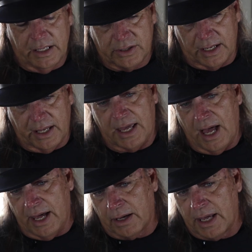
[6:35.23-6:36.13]
he said he
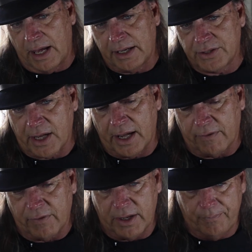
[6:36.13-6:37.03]
kind of got
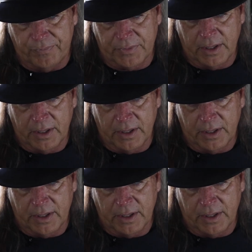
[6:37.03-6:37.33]
inside of it,